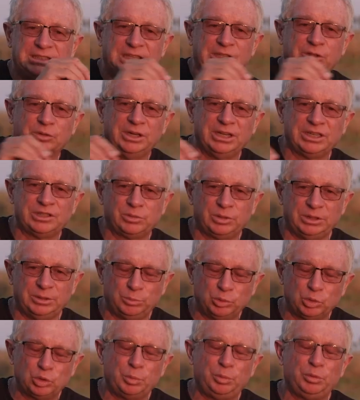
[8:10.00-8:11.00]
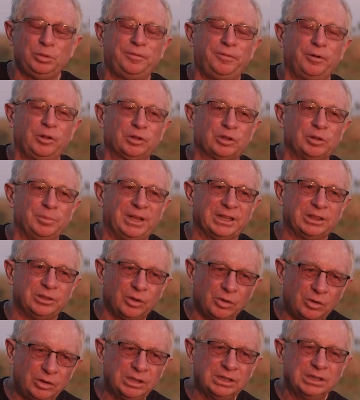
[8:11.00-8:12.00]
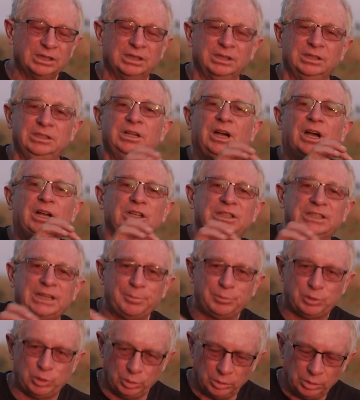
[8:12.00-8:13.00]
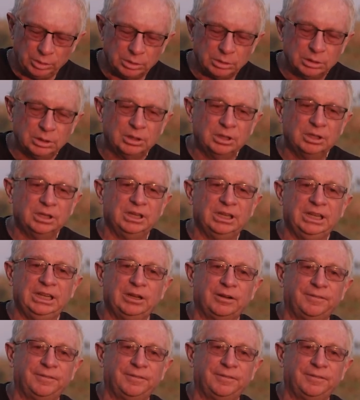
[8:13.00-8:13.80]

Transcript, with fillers: this connection get much stronger than it is now, there will be a capture.